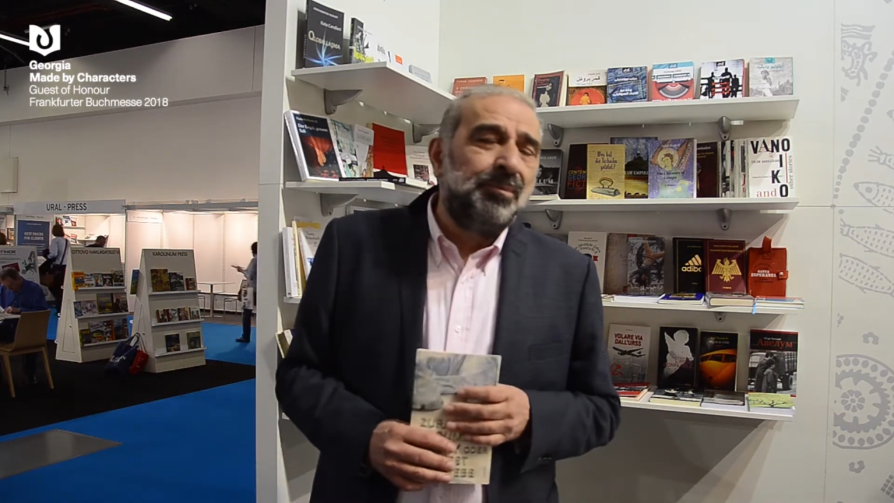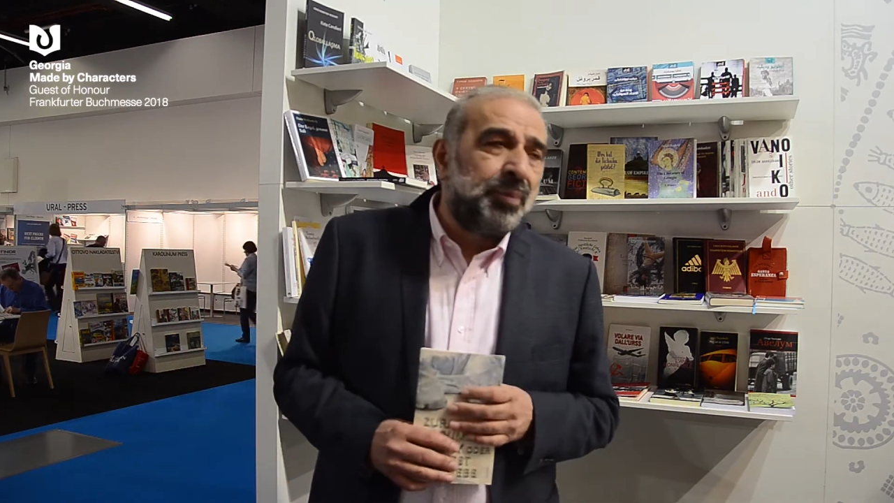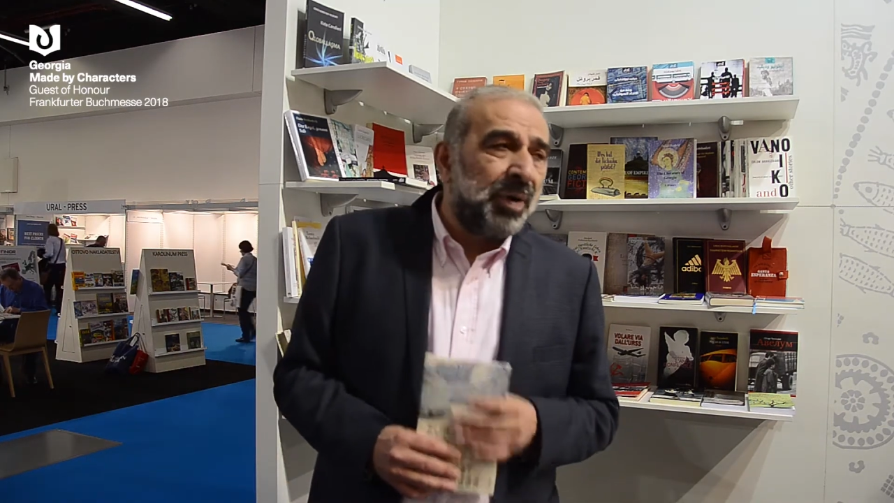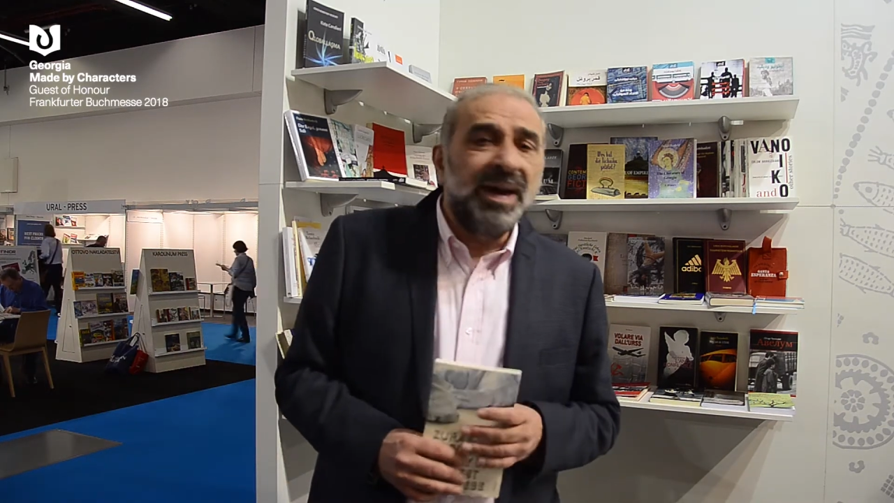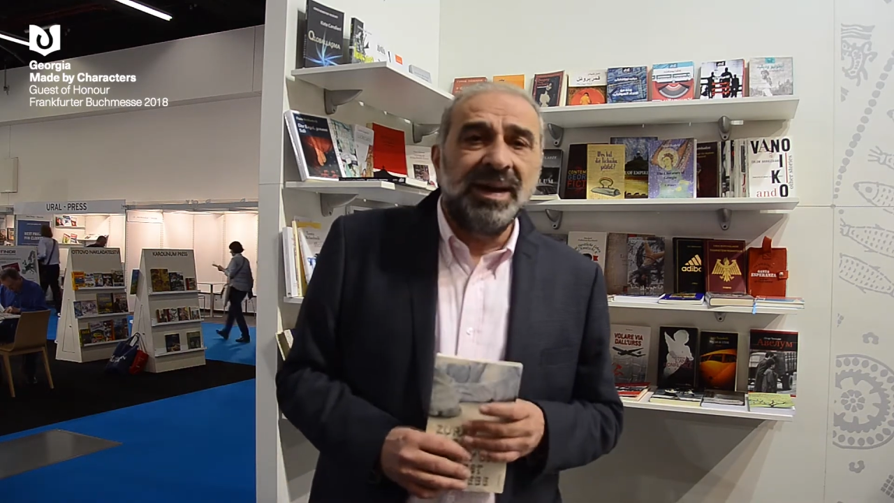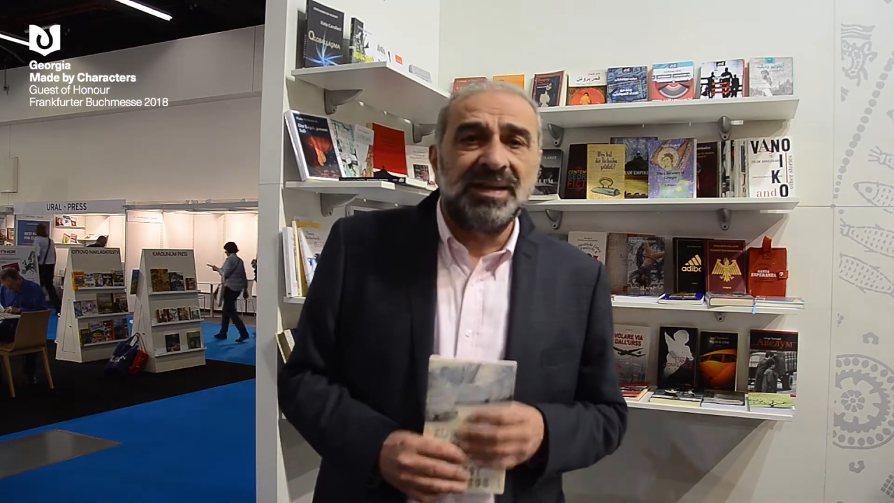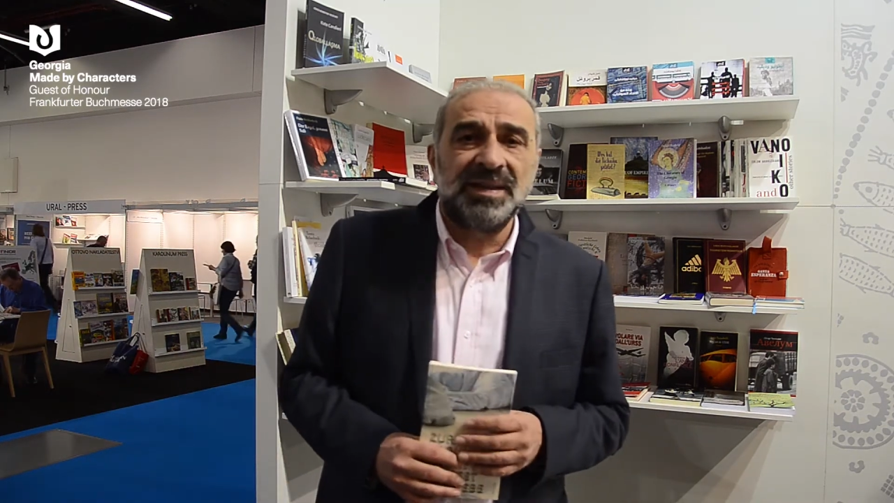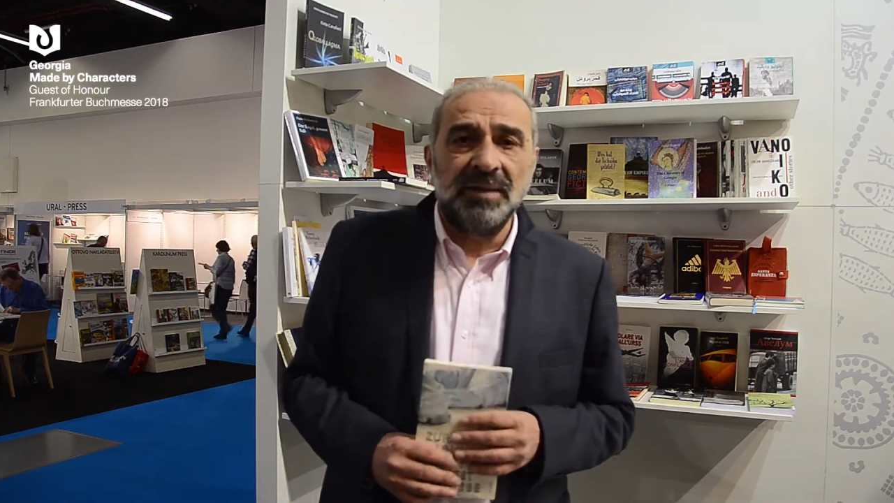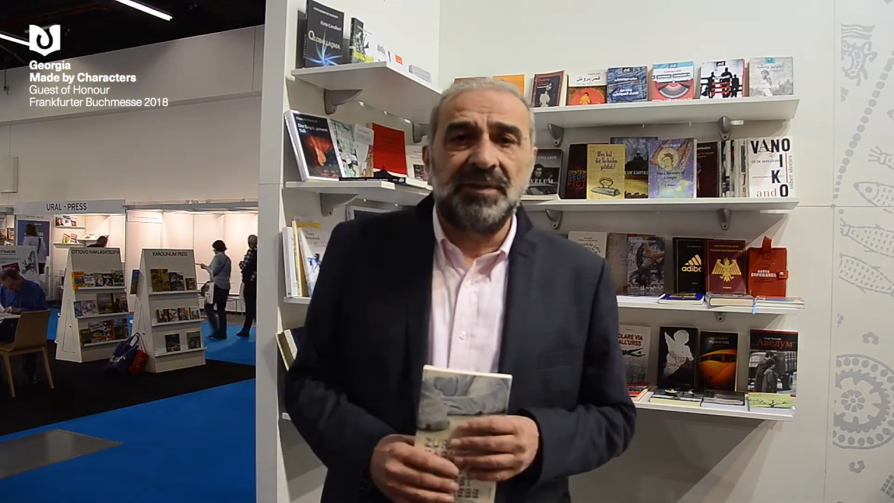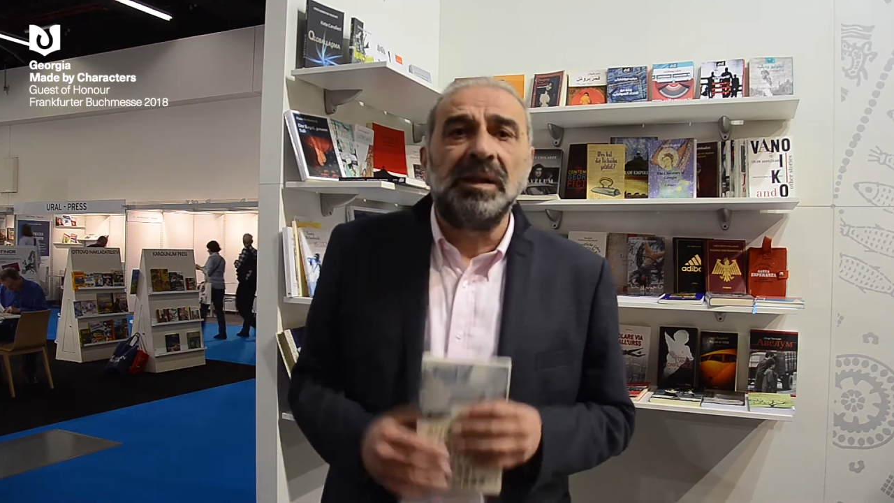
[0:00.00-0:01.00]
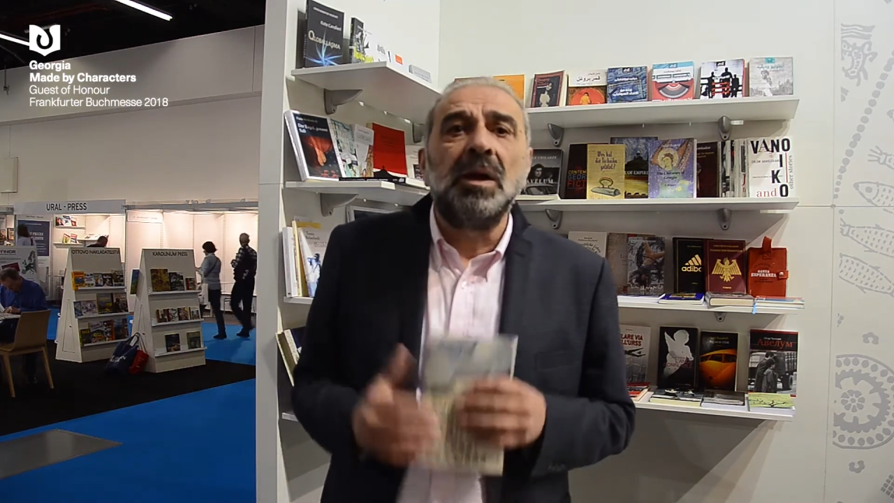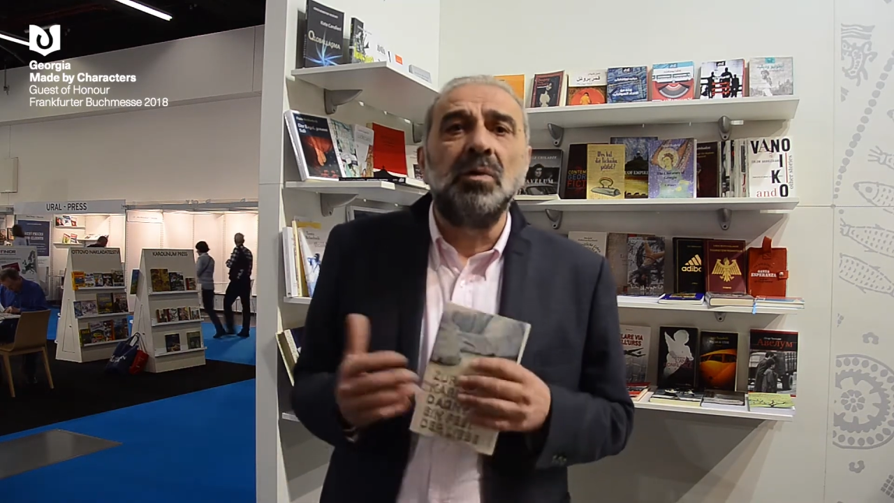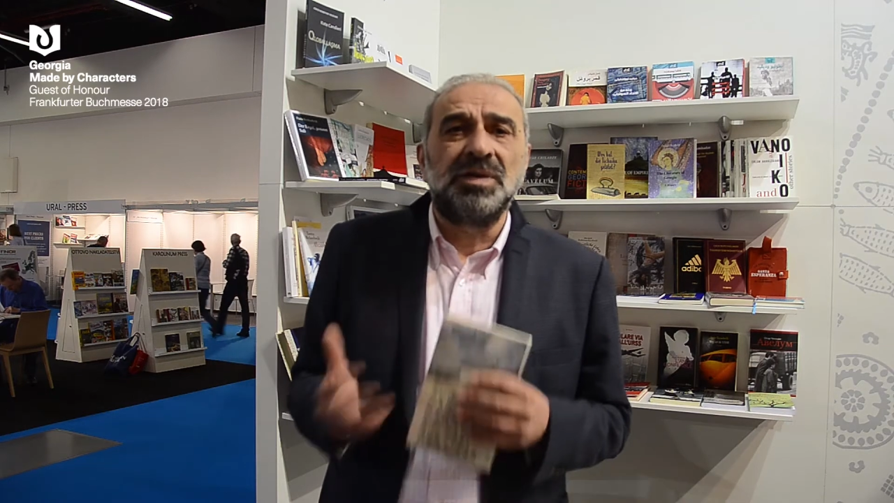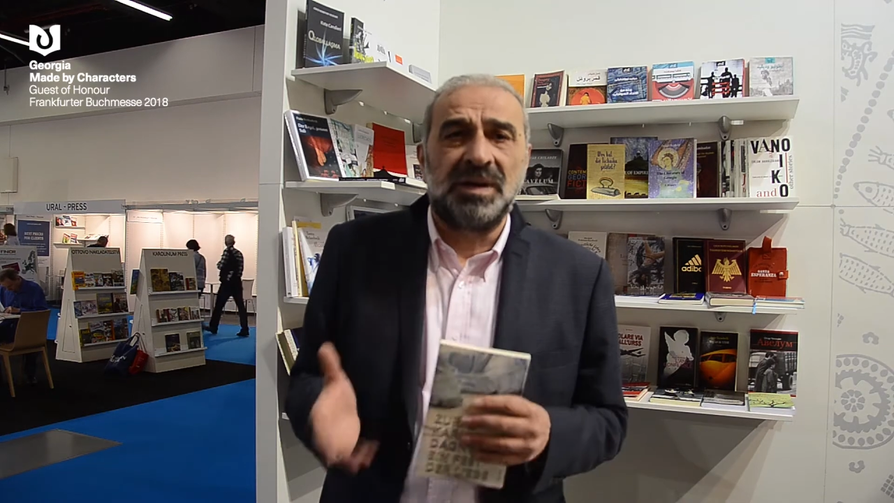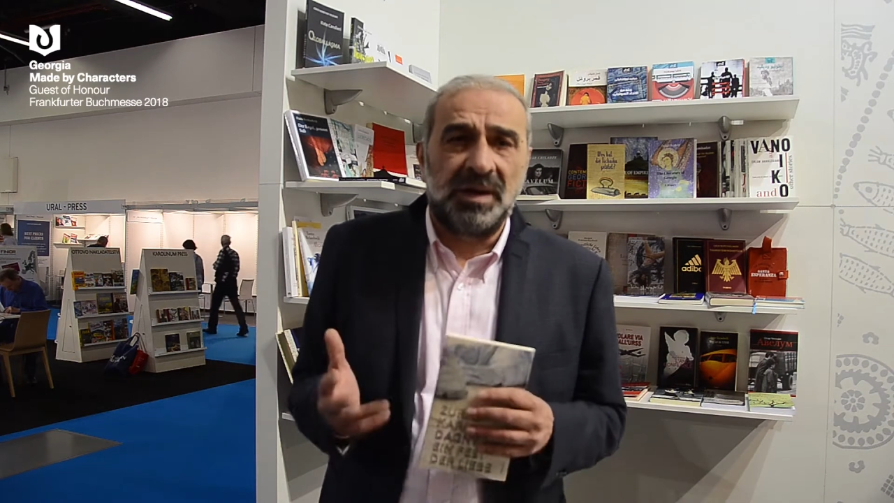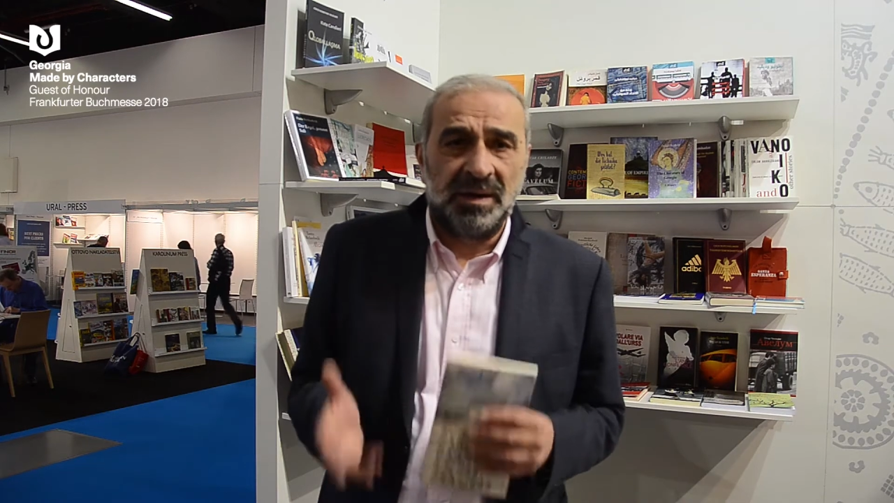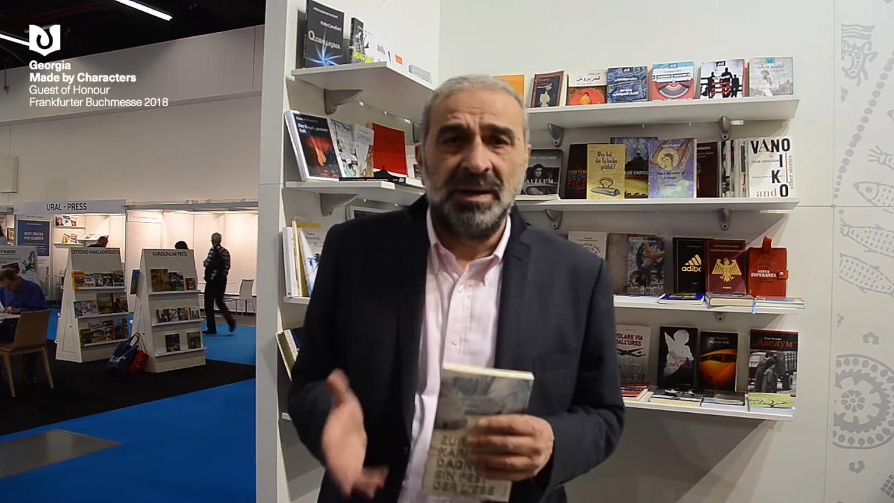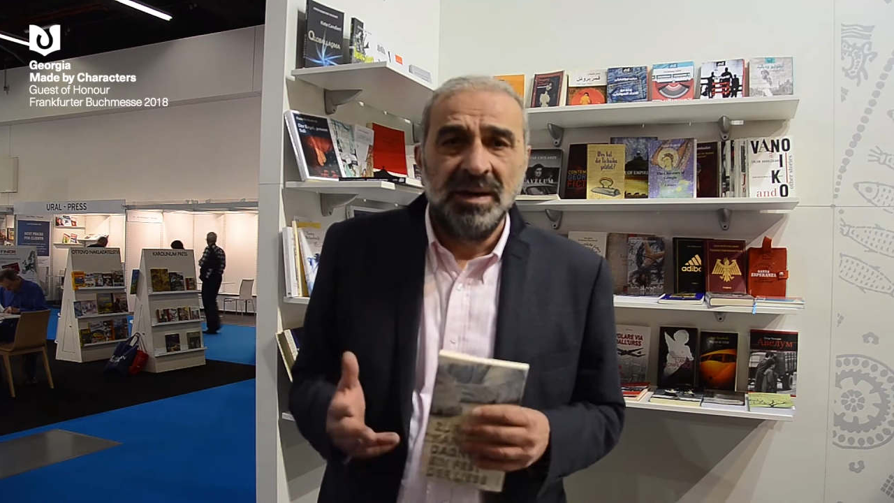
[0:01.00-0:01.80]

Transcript: bring itself closer